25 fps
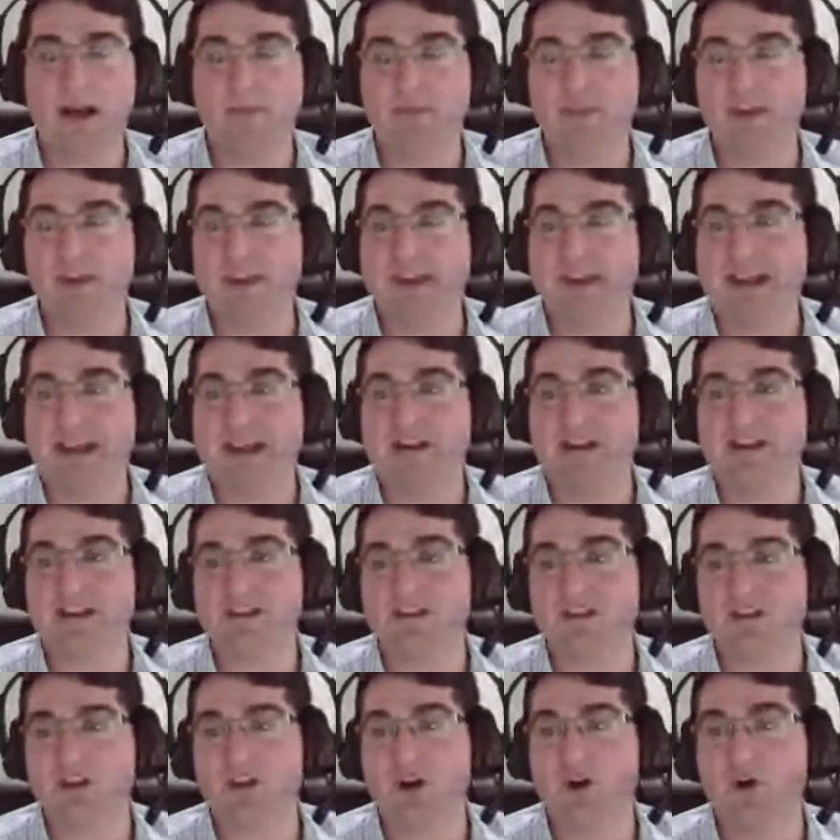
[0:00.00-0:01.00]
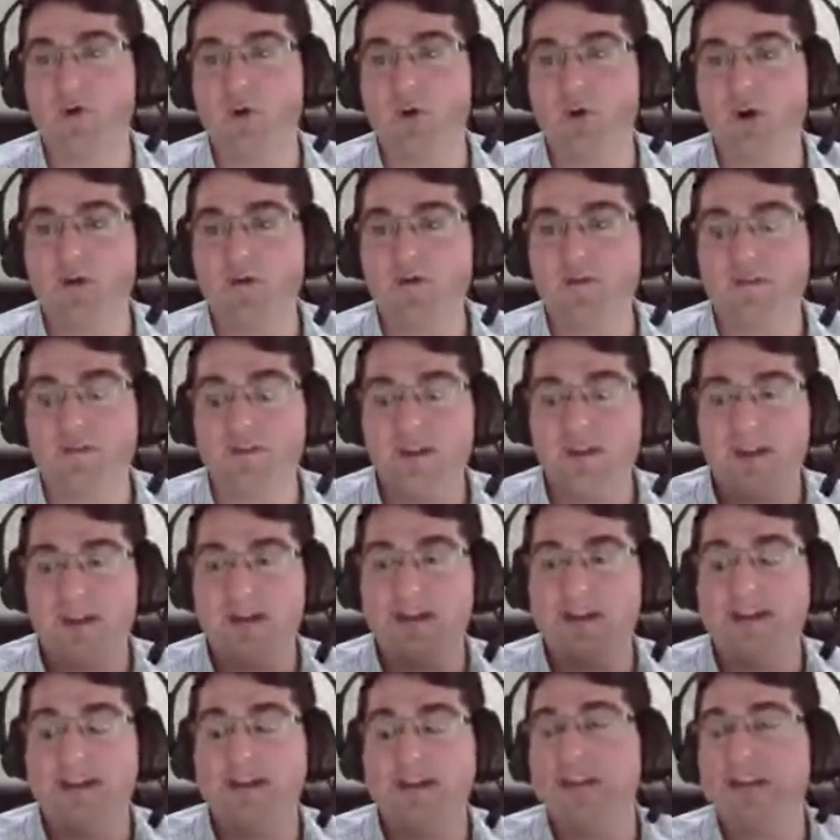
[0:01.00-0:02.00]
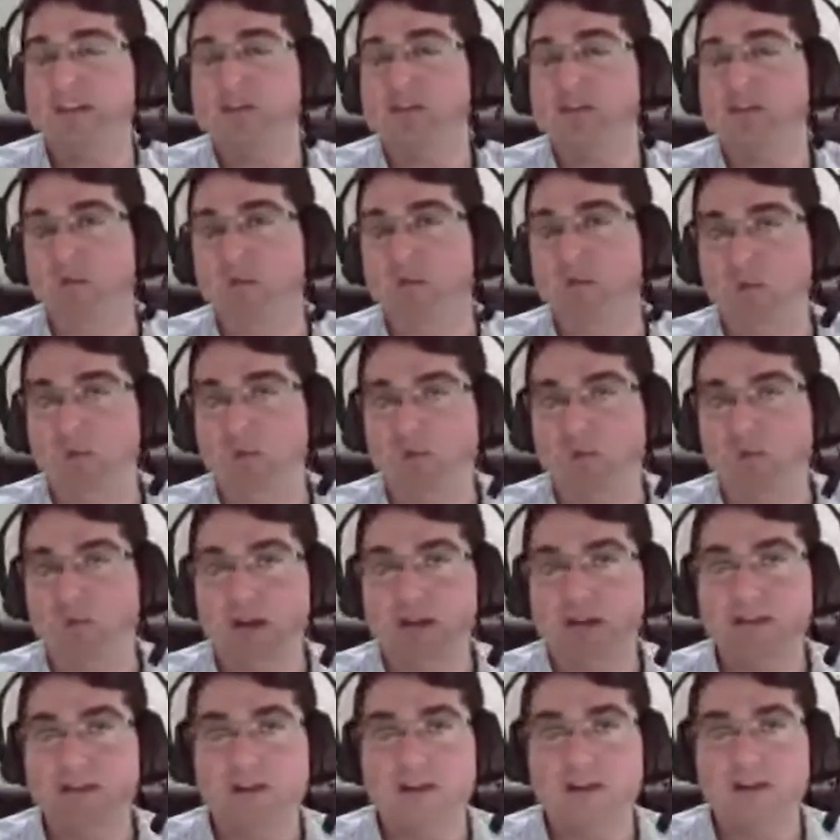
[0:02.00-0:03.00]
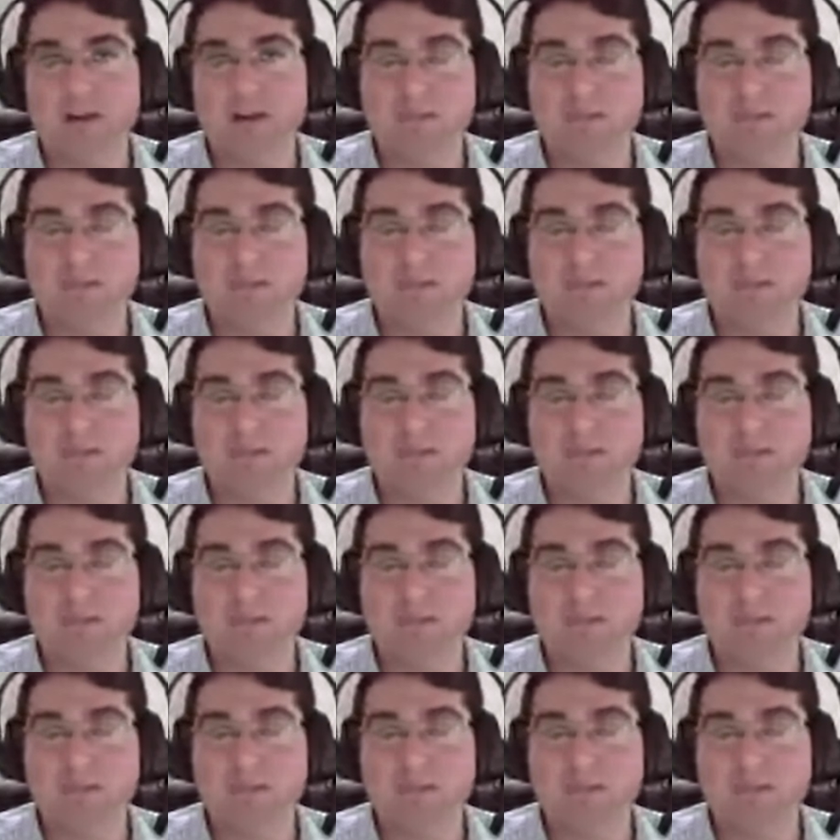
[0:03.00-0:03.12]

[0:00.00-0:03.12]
that now doesn't go off and into the waterways.